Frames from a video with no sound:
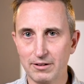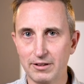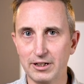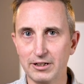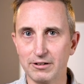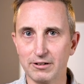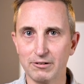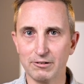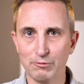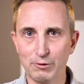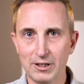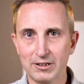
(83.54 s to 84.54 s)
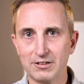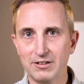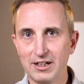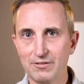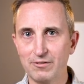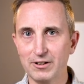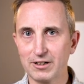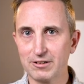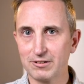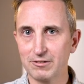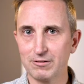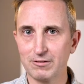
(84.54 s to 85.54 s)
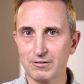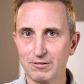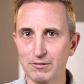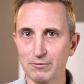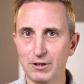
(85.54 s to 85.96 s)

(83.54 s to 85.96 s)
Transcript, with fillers: theater or watch Netflix or